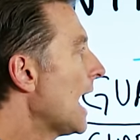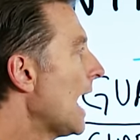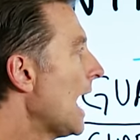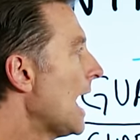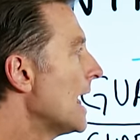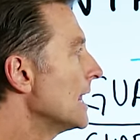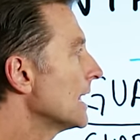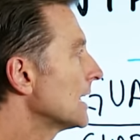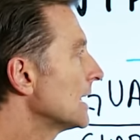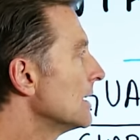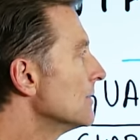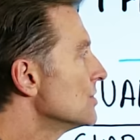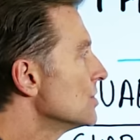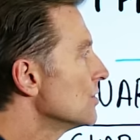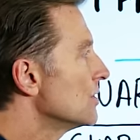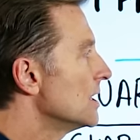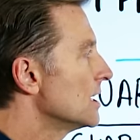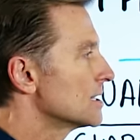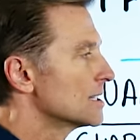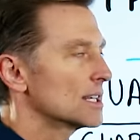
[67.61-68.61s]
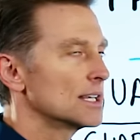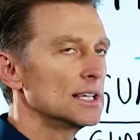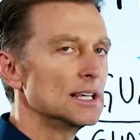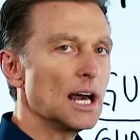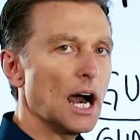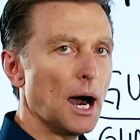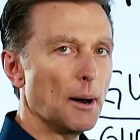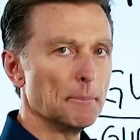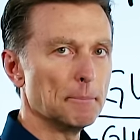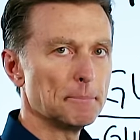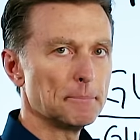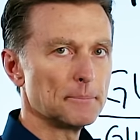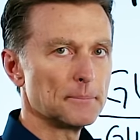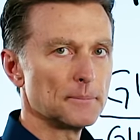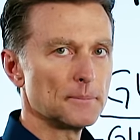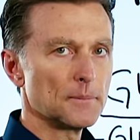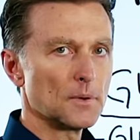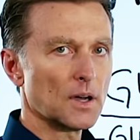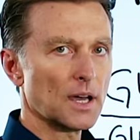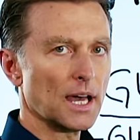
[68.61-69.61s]
and it gives you this gum,
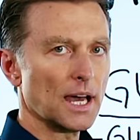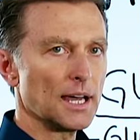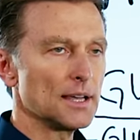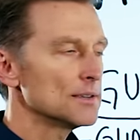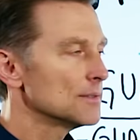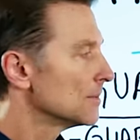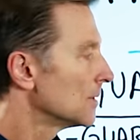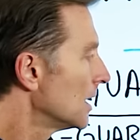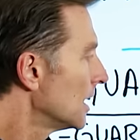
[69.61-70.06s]
okay?